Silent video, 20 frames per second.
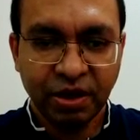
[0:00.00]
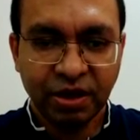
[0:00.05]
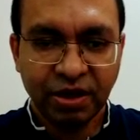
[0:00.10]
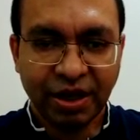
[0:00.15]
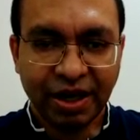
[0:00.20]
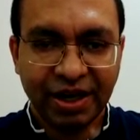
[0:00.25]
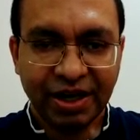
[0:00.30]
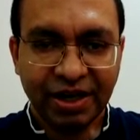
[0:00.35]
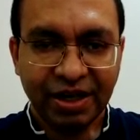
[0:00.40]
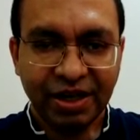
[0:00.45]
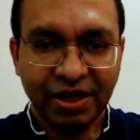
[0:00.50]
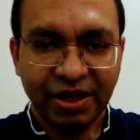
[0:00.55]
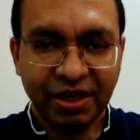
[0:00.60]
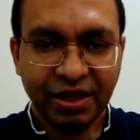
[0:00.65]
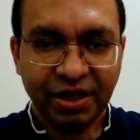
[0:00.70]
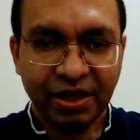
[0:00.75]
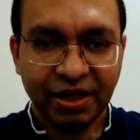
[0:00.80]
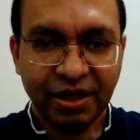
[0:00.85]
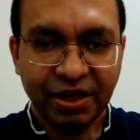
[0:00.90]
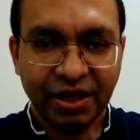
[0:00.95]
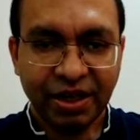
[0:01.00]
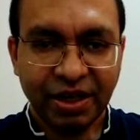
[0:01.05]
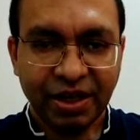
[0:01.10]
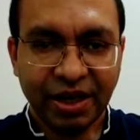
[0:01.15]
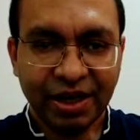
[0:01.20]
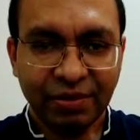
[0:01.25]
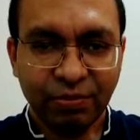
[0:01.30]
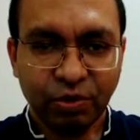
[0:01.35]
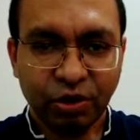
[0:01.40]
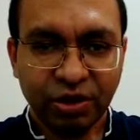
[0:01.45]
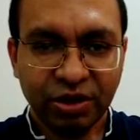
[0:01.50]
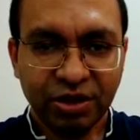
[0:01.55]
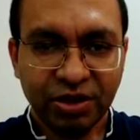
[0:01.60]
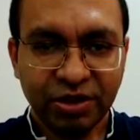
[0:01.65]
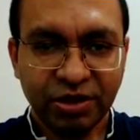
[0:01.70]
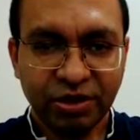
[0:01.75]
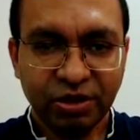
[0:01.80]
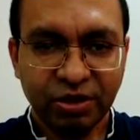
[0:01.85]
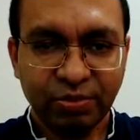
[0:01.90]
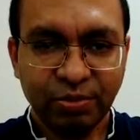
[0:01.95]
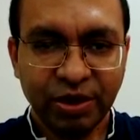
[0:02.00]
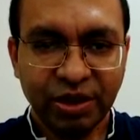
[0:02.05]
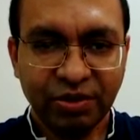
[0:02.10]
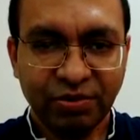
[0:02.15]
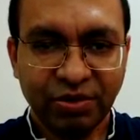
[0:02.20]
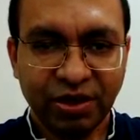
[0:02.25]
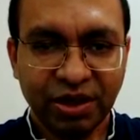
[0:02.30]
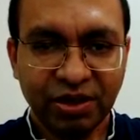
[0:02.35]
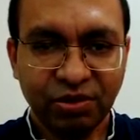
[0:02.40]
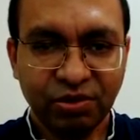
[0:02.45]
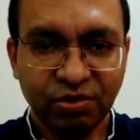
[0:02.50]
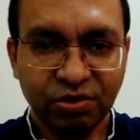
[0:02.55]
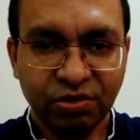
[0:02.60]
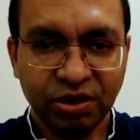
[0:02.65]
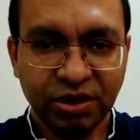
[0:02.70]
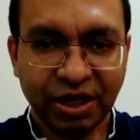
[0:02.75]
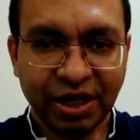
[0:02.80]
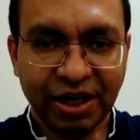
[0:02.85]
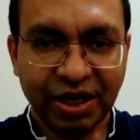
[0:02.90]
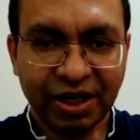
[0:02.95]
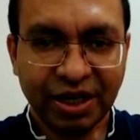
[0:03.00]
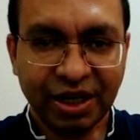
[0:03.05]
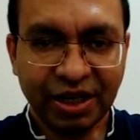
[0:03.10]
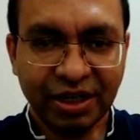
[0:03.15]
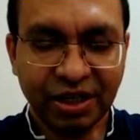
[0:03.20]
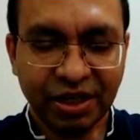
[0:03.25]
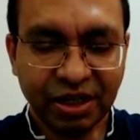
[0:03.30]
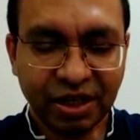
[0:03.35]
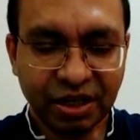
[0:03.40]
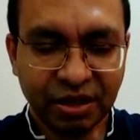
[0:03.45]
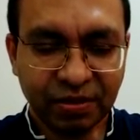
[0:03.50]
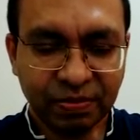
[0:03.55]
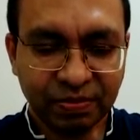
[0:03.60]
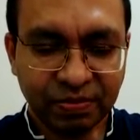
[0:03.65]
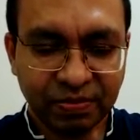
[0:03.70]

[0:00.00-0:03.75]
Ideally, AI model should be the one selecting the